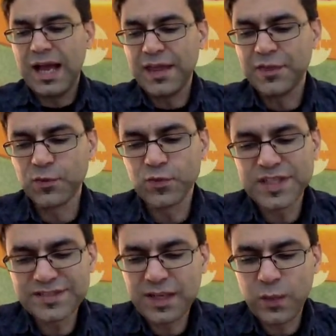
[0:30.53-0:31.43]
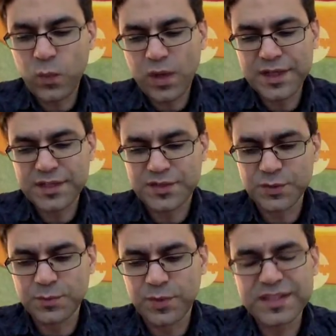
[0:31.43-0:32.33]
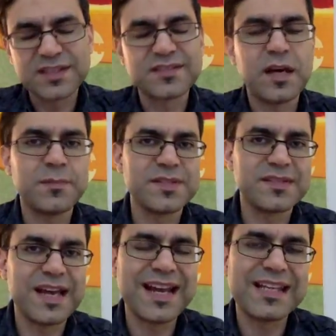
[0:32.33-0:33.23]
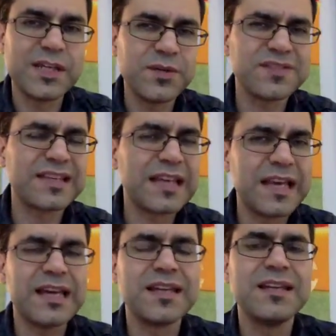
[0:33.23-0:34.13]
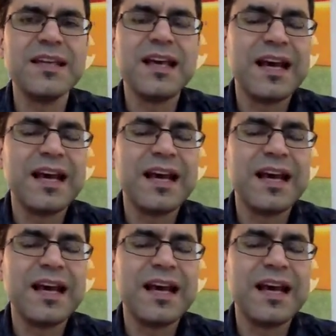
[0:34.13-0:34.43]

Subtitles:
the reason I wanted to bring this up is that I hear this again,